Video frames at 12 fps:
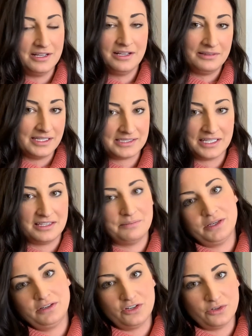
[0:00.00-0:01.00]
Let's get them
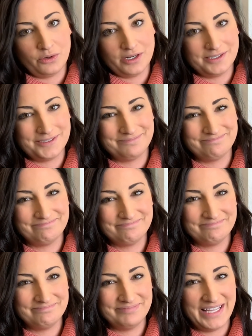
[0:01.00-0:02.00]
in your doors.
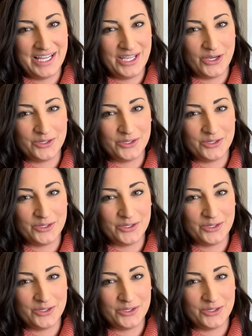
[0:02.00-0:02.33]
Thank you.